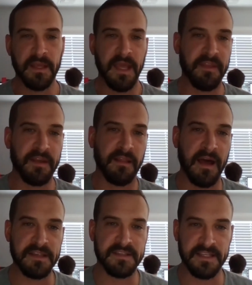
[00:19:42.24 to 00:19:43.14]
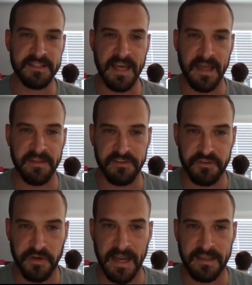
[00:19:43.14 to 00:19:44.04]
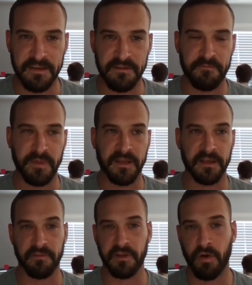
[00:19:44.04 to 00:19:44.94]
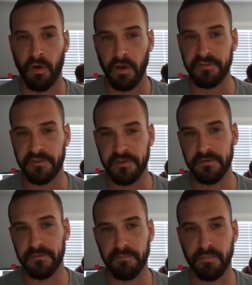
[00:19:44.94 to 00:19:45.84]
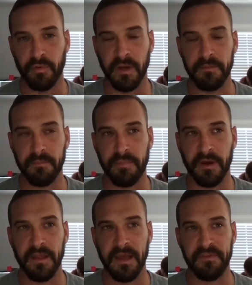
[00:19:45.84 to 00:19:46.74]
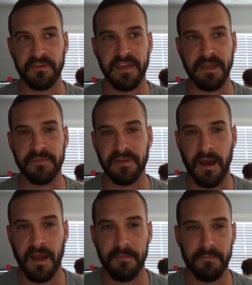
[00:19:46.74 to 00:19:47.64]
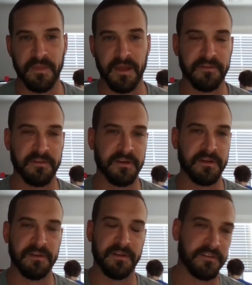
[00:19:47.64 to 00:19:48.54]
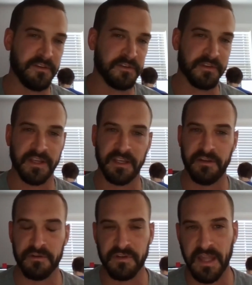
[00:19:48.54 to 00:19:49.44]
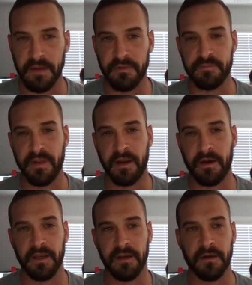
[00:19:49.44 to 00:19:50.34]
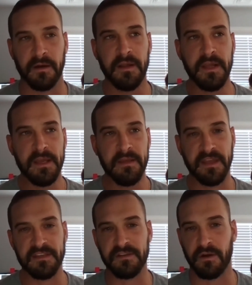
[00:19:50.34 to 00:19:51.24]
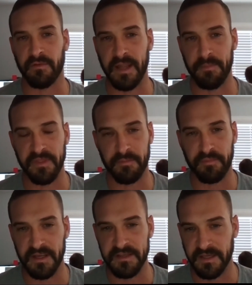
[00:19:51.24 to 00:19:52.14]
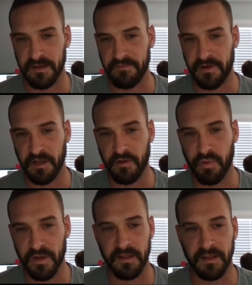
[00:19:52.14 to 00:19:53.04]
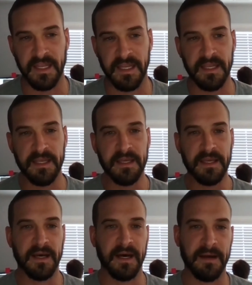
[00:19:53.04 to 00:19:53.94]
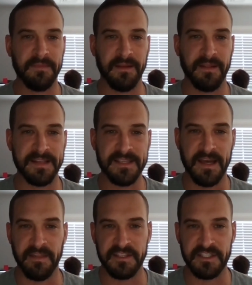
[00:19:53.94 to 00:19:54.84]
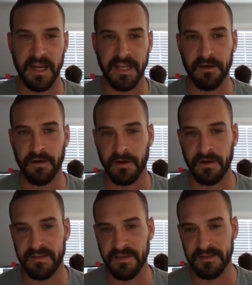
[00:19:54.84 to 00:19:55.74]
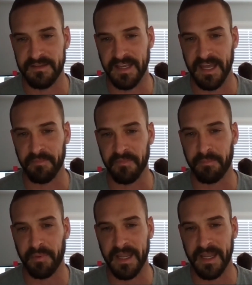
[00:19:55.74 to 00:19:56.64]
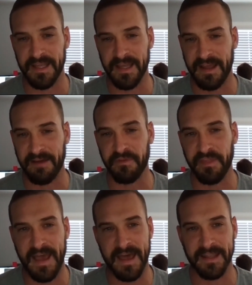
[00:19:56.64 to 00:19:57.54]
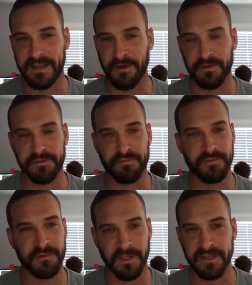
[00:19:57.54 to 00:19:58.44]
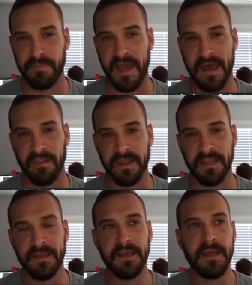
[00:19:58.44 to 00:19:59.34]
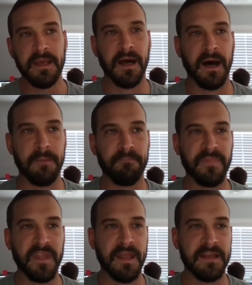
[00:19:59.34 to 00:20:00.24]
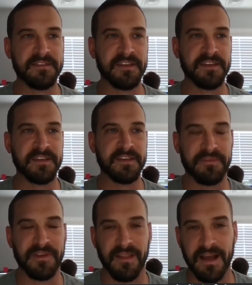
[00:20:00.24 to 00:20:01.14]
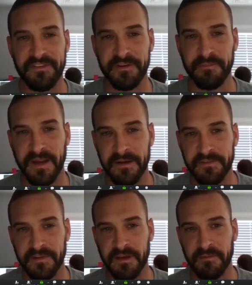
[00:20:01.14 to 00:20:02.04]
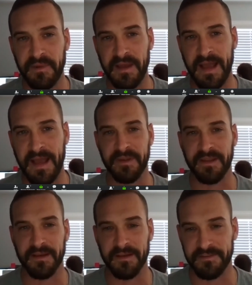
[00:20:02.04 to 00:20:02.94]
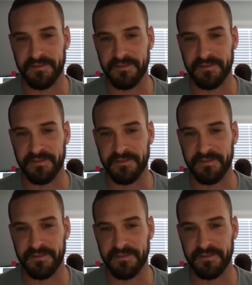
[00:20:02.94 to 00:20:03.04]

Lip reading: And the client sees that and it's attractive because of the cost point, but at the same time, there's usually a huge language barrier. They start ramping their pricing up very quickly. That's kind of the shiny hook to get them to bite. And after that, it goes really badly. And sometimes clients are embarrassed to come back because